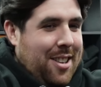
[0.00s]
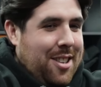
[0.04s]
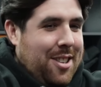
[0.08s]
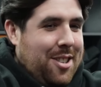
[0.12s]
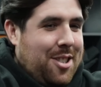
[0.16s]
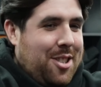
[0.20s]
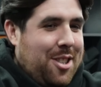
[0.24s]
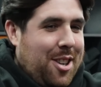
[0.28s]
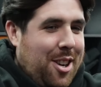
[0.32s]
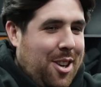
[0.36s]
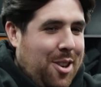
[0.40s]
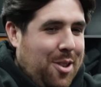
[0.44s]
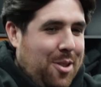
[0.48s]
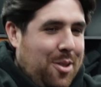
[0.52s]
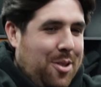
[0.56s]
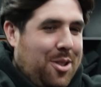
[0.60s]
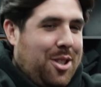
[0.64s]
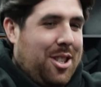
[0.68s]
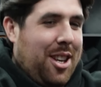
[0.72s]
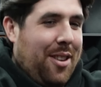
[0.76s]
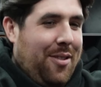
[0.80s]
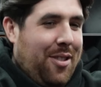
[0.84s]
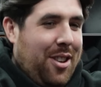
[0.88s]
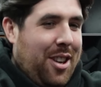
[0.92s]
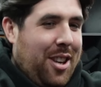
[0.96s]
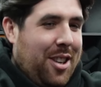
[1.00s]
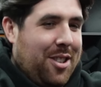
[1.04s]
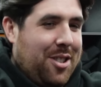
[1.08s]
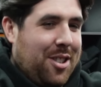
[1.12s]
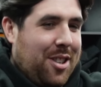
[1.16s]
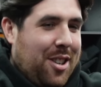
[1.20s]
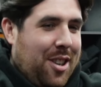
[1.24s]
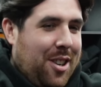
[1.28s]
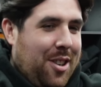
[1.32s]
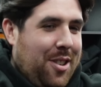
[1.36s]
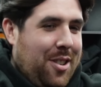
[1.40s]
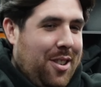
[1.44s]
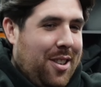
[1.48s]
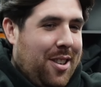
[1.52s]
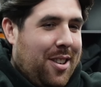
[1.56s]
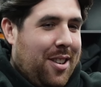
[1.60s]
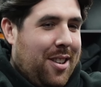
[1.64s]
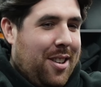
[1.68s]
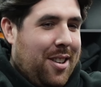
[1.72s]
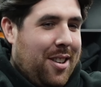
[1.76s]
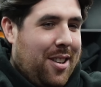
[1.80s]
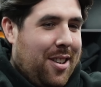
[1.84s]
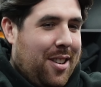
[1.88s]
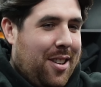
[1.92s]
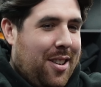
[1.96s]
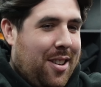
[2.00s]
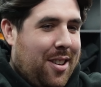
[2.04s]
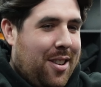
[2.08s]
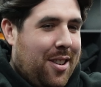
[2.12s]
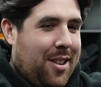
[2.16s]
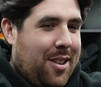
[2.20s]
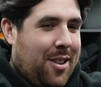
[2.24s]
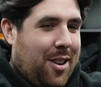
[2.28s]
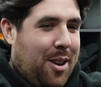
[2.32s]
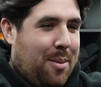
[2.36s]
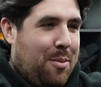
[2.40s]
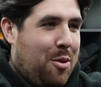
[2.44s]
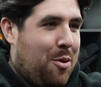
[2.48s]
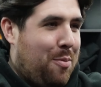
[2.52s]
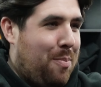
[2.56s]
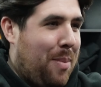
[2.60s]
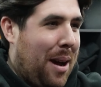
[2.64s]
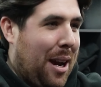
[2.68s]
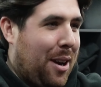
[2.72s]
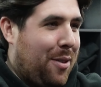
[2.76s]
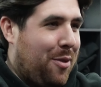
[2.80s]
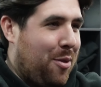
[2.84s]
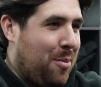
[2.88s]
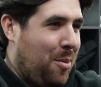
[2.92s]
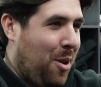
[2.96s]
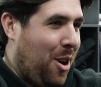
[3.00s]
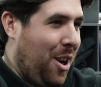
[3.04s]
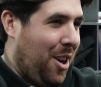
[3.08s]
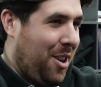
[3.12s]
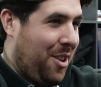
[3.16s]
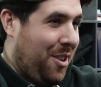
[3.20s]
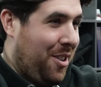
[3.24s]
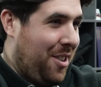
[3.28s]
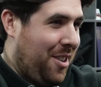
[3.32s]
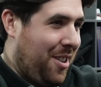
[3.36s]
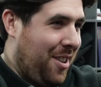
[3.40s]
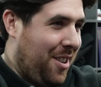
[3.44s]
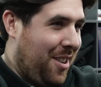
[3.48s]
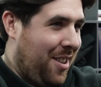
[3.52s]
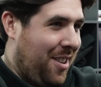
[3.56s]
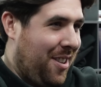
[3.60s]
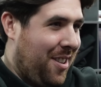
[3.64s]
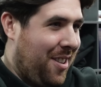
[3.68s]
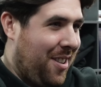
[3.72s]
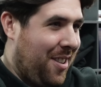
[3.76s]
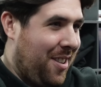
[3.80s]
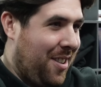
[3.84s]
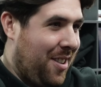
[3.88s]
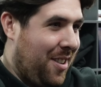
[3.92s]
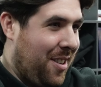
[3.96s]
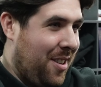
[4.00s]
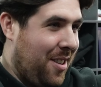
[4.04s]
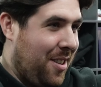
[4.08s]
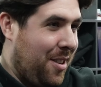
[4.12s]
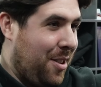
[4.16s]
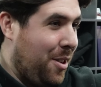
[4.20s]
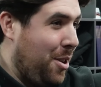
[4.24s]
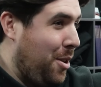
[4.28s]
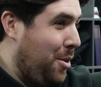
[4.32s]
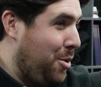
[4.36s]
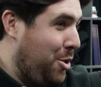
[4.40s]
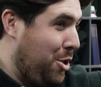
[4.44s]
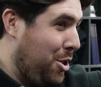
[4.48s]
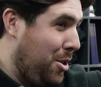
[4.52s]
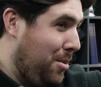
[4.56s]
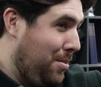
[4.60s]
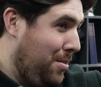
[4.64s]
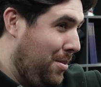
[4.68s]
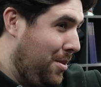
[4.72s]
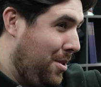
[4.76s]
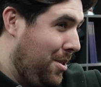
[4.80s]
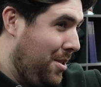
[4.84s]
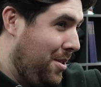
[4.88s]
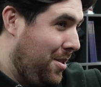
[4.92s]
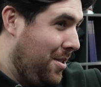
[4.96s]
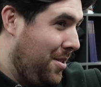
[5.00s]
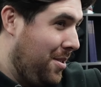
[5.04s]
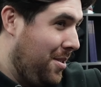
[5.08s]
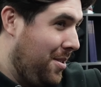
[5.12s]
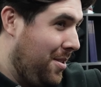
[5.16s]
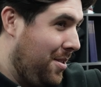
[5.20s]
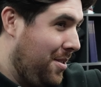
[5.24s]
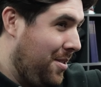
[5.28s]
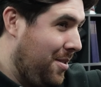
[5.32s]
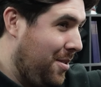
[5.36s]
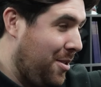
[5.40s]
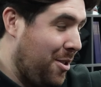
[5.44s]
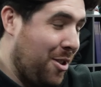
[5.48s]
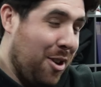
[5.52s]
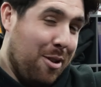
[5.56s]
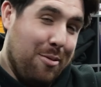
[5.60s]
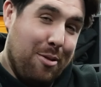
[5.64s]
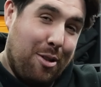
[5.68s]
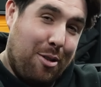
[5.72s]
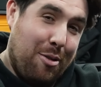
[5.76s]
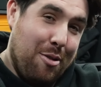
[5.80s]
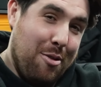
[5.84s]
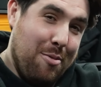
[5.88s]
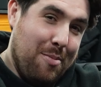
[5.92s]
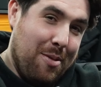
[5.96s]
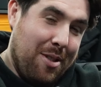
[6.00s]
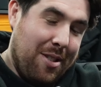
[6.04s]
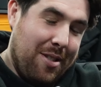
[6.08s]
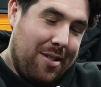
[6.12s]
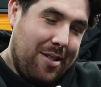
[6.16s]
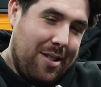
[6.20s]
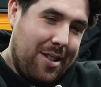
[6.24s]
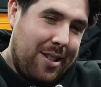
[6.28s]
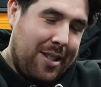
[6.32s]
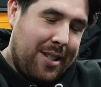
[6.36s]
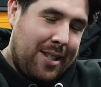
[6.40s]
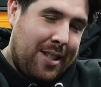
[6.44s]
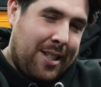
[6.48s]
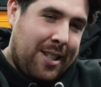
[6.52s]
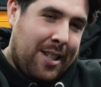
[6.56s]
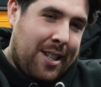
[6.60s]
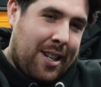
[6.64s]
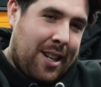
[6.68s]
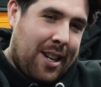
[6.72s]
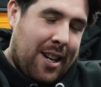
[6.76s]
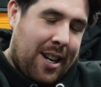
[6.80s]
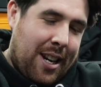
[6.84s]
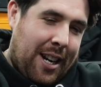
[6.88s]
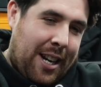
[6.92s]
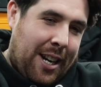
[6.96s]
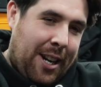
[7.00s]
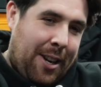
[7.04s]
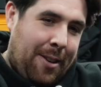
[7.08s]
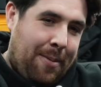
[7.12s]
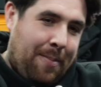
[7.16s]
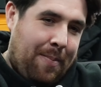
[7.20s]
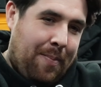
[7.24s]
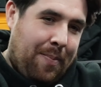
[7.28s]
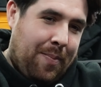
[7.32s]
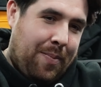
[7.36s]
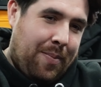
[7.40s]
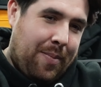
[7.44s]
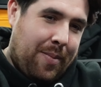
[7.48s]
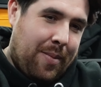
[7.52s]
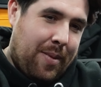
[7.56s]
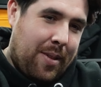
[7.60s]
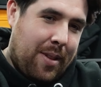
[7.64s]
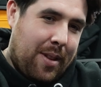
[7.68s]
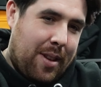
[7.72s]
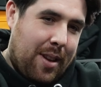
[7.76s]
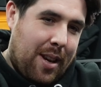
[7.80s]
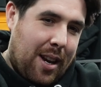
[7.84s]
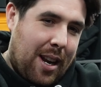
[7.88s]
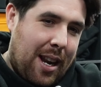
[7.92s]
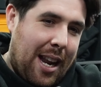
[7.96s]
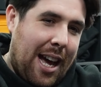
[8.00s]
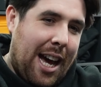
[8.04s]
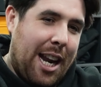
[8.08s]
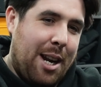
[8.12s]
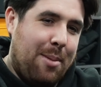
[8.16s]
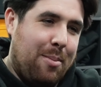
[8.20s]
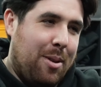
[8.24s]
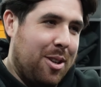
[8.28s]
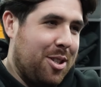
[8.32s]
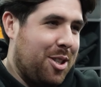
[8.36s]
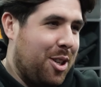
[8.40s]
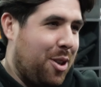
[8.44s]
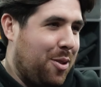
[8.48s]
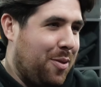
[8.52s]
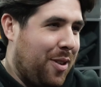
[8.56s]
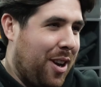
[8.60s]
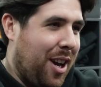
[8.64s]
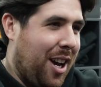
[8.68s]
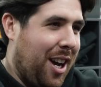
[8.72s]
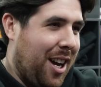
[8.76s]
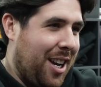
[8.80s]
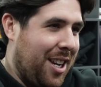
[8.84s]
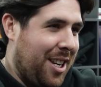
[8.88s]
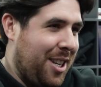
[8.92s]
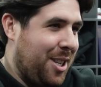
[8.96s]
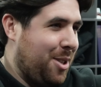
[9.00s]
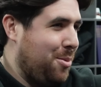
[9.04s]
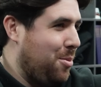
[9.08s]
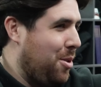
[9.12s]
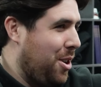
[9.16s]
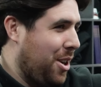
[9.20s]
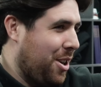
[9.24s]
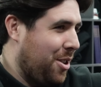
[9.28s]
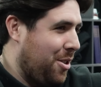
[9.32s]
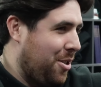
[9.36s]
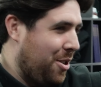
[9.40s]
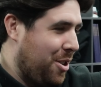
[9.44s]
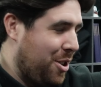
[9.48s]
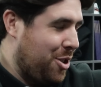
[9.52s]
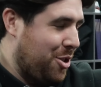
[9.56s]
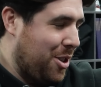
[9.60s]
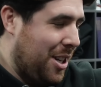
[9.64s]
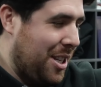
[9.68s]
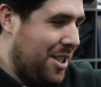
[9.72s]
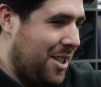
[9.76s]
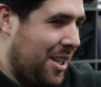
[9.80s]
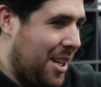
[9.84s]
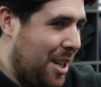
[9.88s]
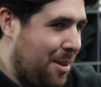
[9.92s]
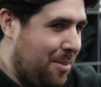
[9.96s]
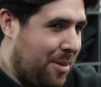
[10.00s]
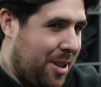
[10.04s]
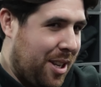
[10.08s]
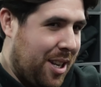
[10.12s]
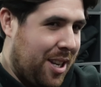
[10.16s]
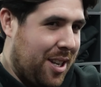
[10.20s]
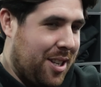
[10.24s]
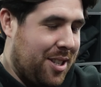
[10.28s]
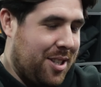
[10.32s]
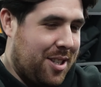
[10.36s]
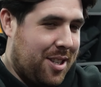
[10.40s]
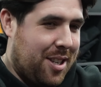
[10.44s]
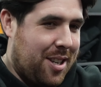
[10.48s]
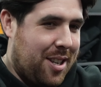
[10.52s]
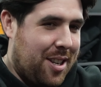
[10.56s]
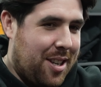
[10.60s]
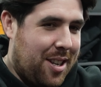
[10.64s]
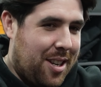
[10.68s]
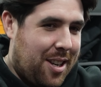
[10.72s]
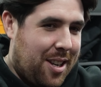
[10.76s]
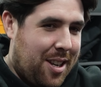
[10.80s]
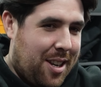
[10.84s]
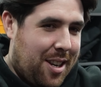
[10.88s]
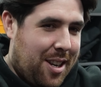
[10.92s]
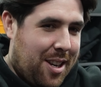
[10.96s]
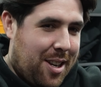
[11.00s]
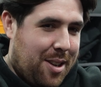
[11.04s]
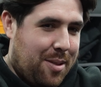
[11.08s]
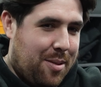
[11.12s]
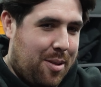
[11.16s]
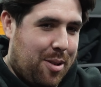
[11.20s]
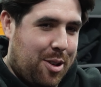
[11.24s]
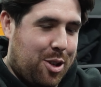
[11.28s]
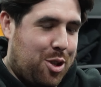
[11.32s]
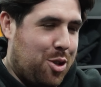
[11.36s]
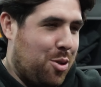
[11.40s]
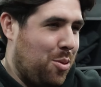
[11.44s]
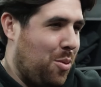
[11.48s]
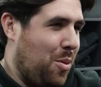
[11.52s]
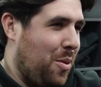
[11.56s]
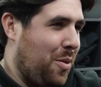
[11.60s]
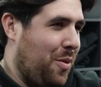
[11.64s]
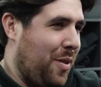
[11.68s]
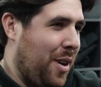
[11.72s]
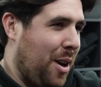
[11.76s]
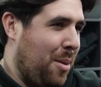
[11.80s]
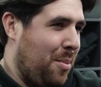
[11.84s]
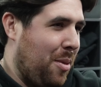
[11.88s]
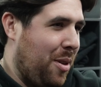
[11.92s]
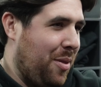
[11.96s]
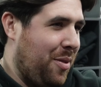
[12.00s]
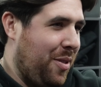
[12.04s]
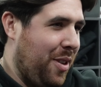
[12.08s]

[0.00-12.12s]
So, seven years ago, I moved back from Ireland. No job, no recruitment. Um, myself at Hays working on the trades and labour desk, where I sort of found my